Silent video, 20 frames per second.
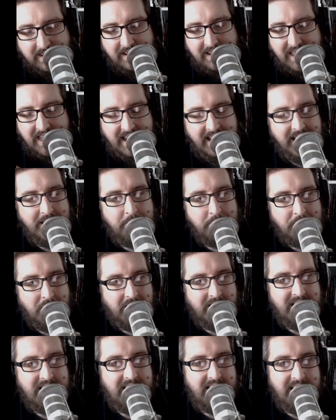And in
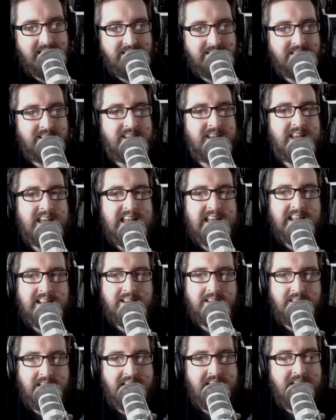my head,
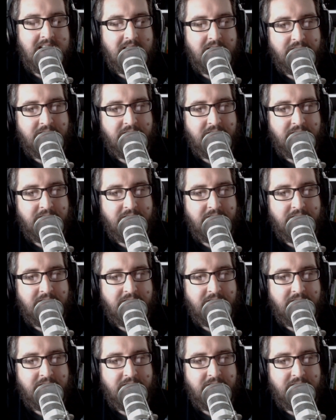they